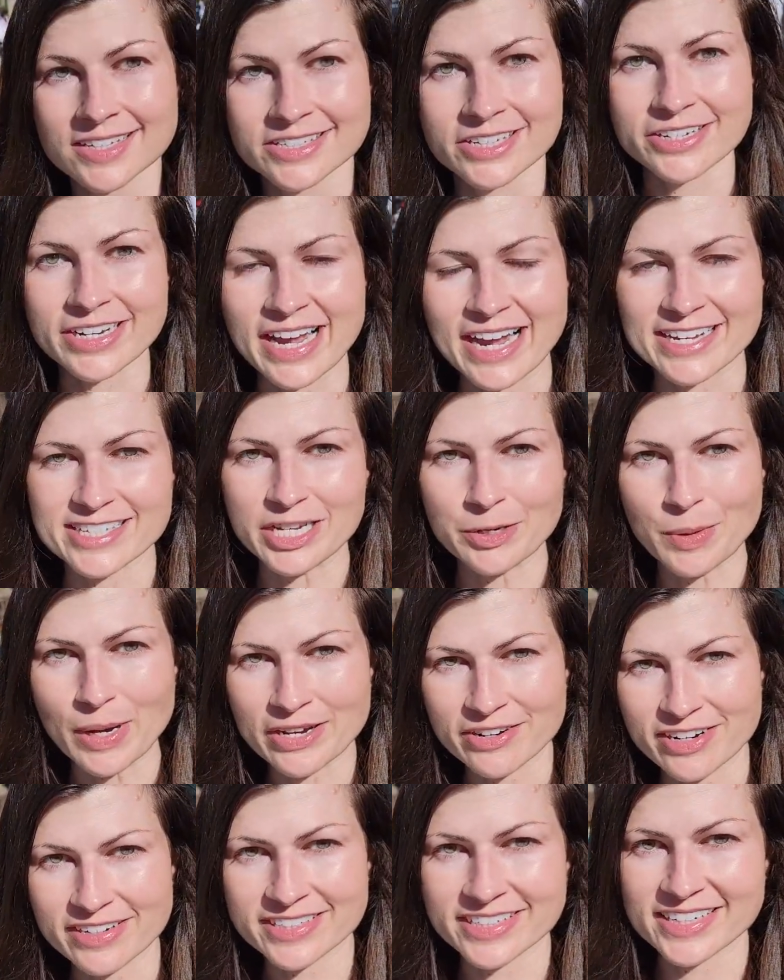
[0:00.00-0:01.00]
So yeah, as I
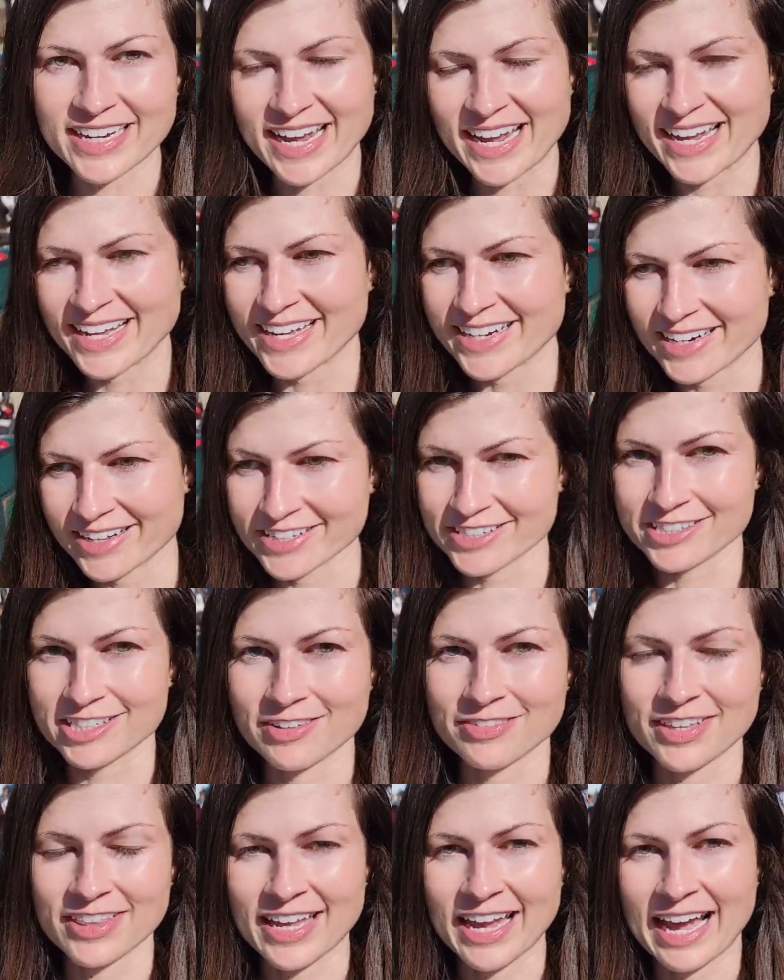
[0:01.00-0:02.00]
walk around today and get all the
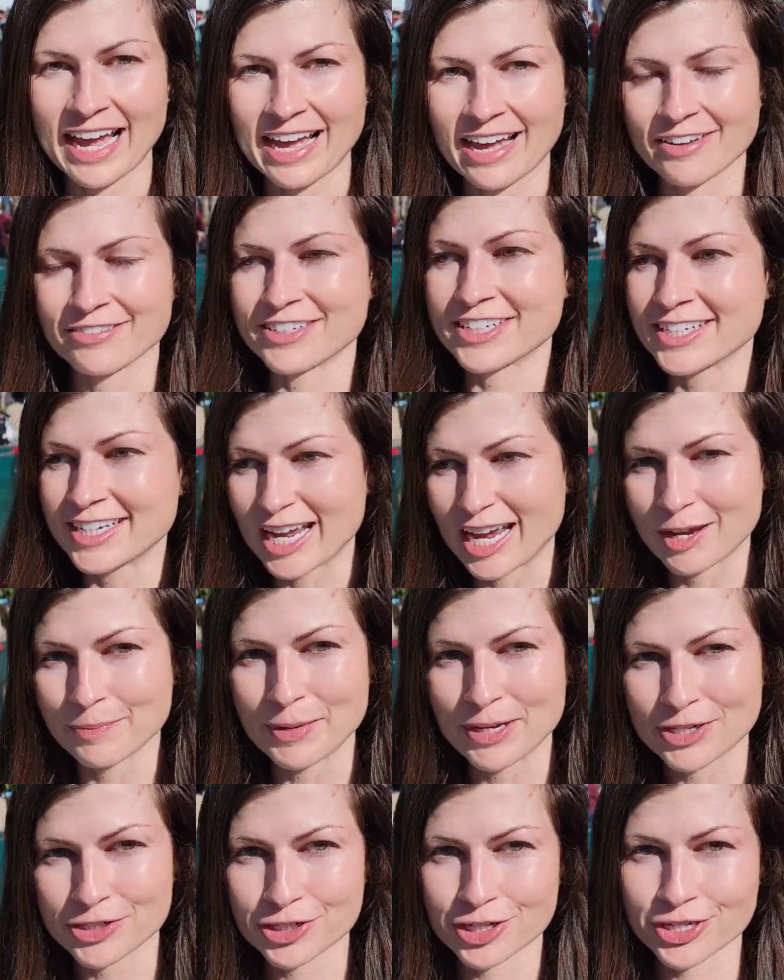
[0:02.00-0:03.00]
stuff that they have today,
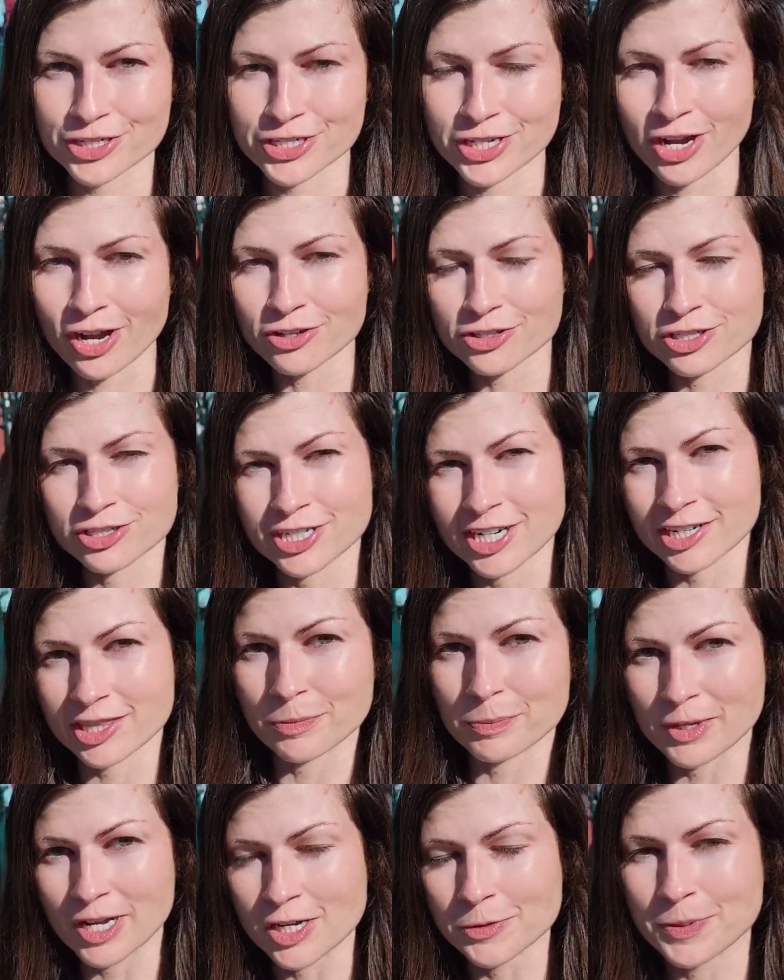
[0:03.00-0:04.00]
make sure to also check the
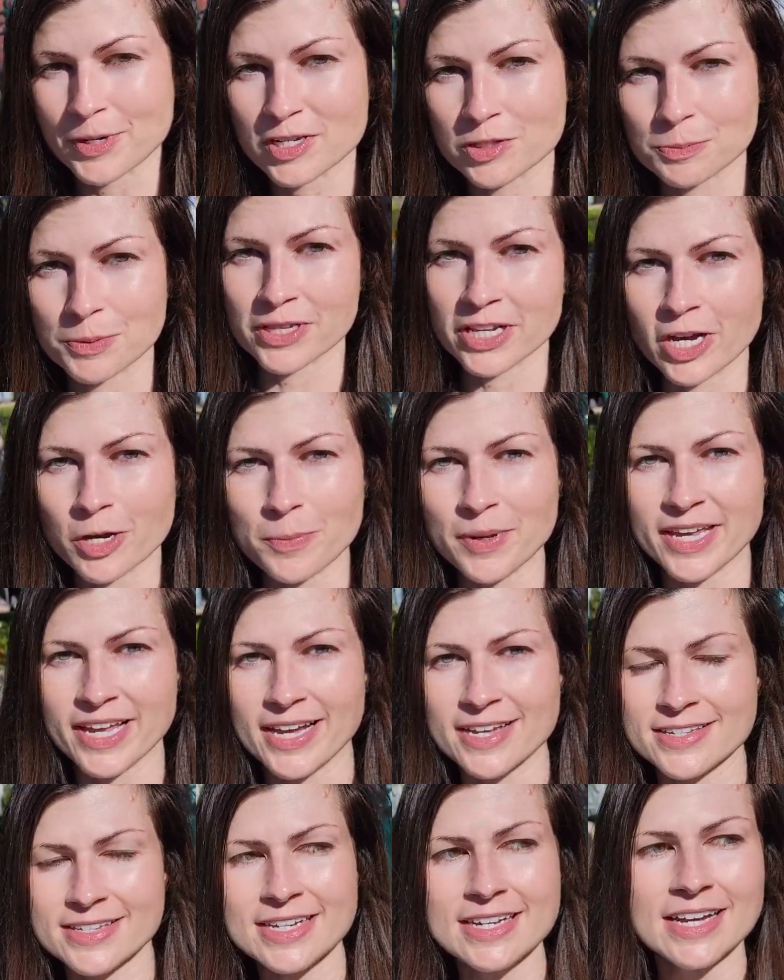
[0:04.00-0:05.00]
blog post below
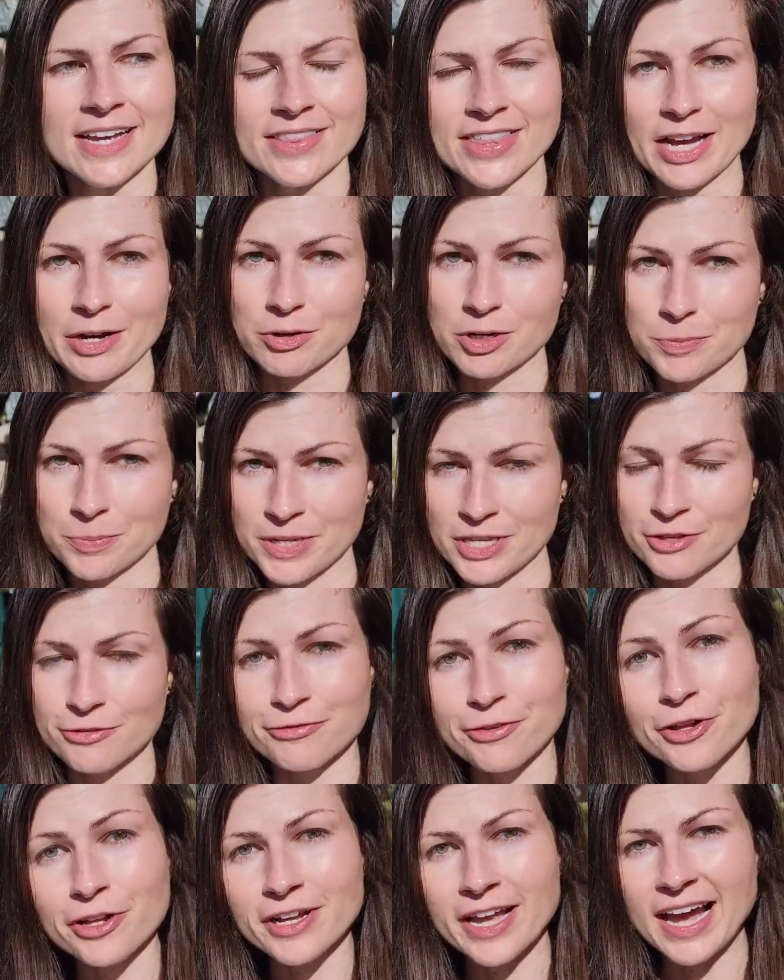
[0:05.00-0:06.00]
because that will be the
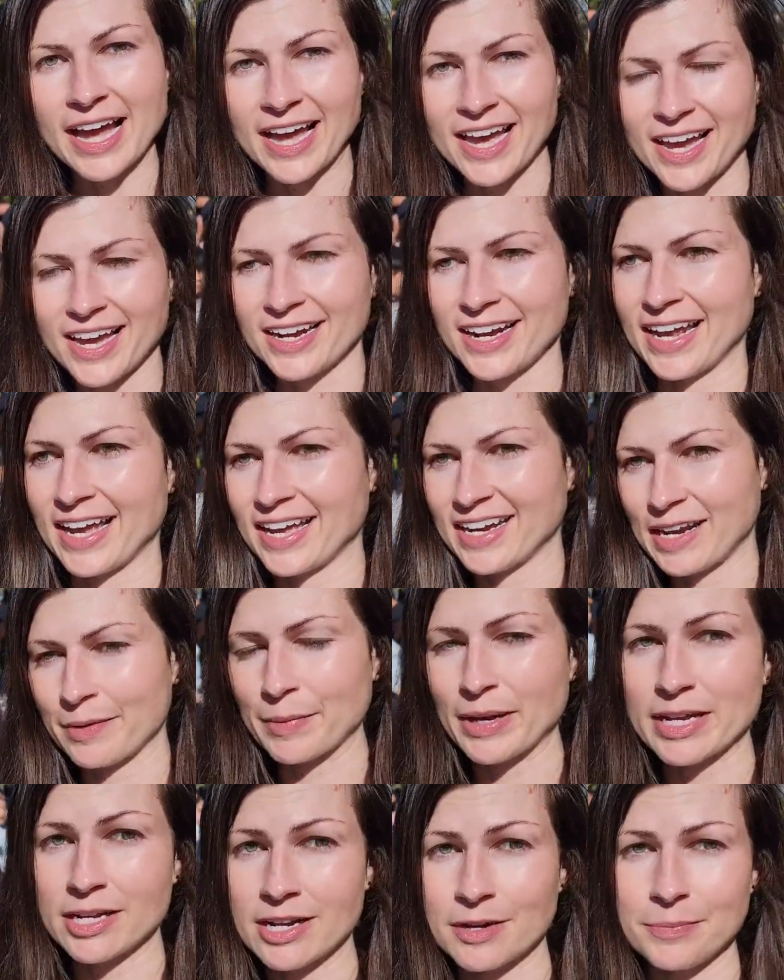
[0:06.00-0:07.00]
full guide. And I
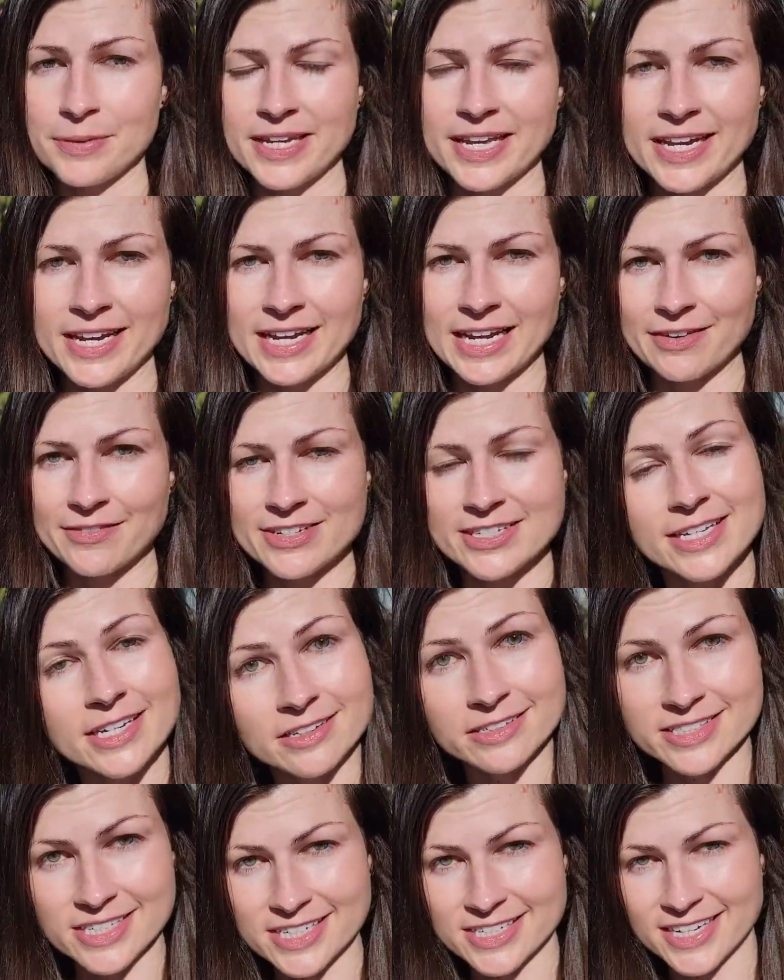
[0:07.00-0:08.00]
might not be getting every
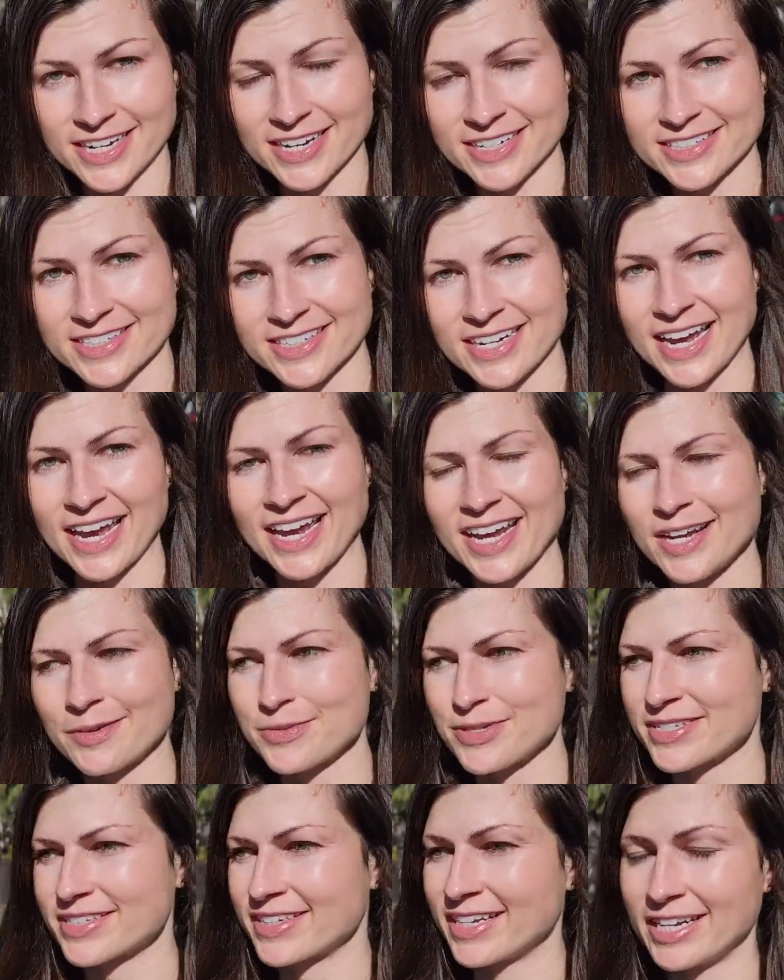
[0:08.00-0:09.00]
single detail today. I'm
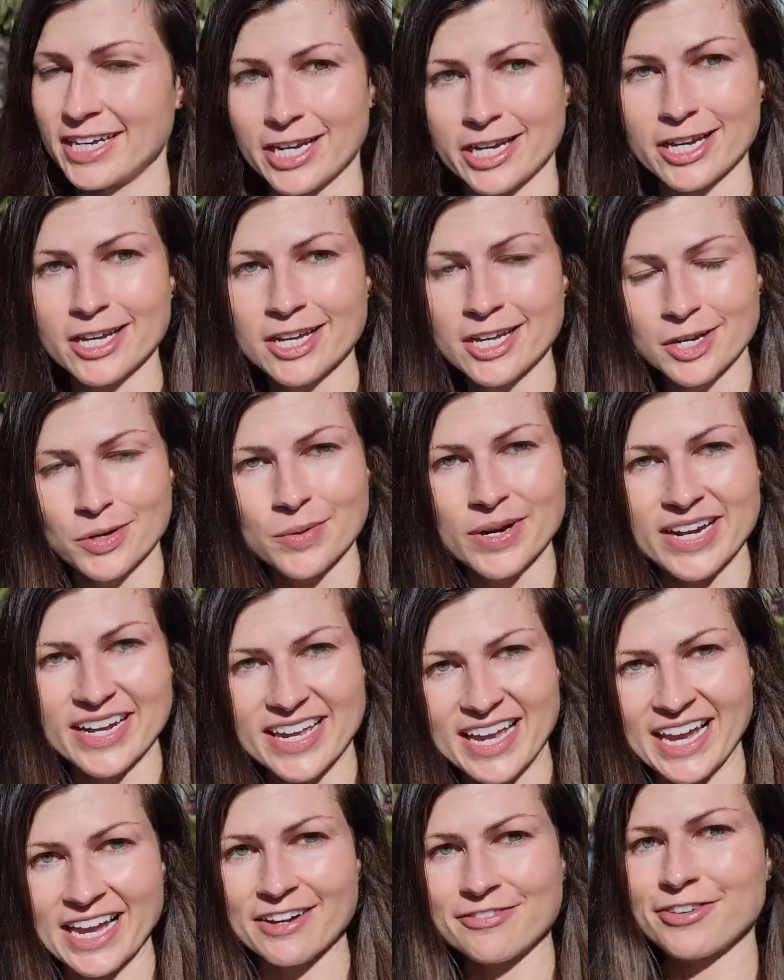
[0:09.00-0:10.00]
just getting what I
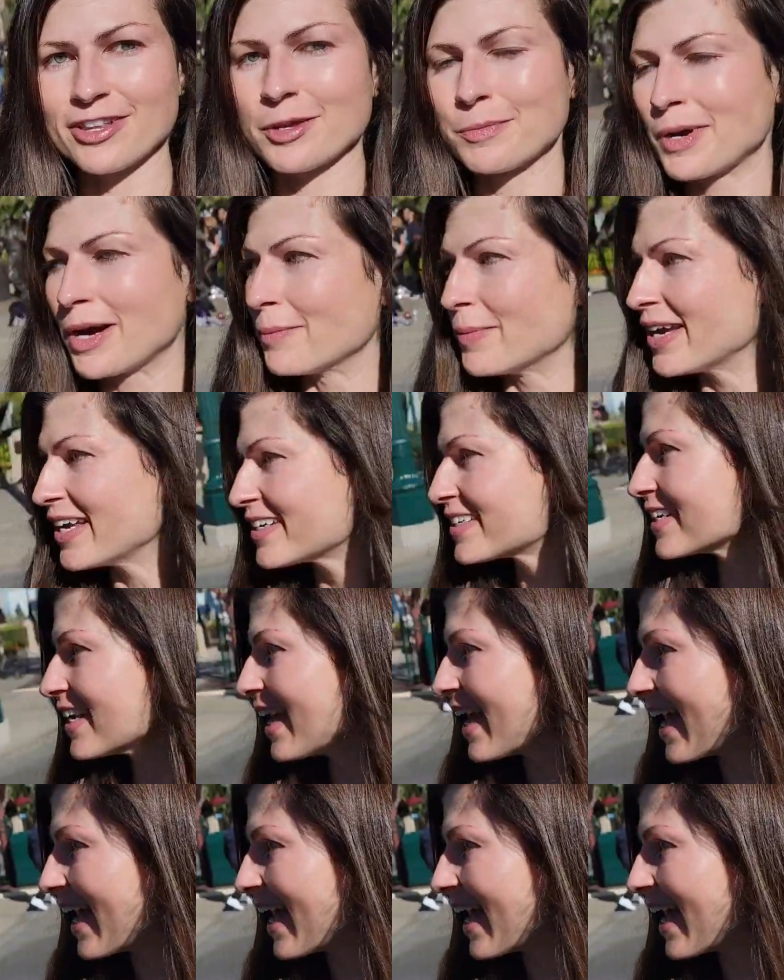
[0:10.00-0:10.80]
can for the moment.